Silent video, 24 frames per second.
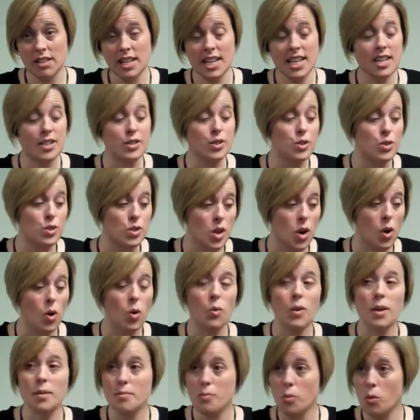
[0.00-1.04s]
It is so
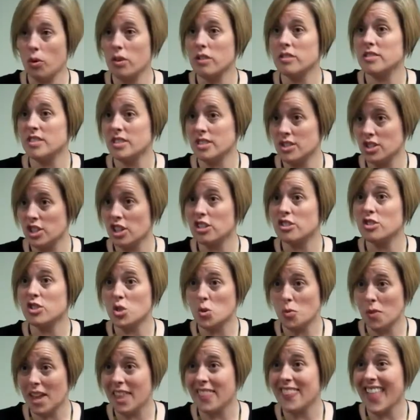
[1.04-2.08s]
important to start
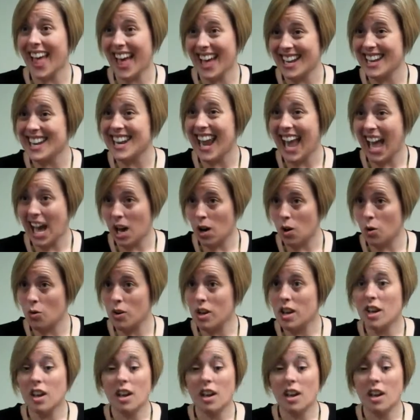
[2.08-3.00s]
doing that now.